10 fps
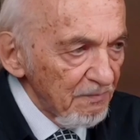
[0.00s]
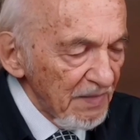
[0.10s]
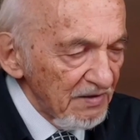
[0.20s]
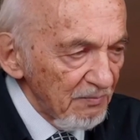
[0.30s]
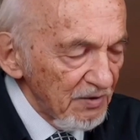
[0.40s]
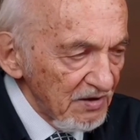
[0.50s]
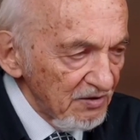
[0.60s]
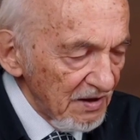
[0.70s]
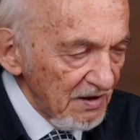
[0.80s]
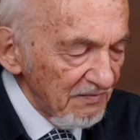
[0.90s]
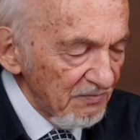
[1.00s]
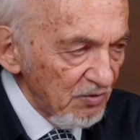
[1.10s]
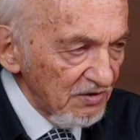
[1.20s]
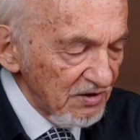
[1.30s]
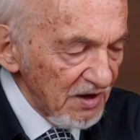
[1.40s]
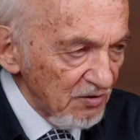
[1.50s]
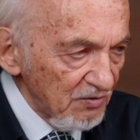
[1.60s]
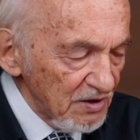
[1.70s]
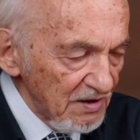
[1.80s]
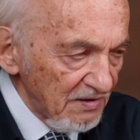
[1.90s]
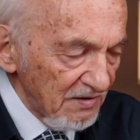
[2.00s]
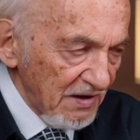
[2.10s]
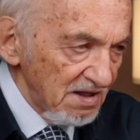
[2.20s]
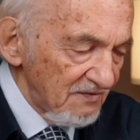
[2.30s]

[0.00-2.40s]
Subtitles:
Especially if you're showering in such a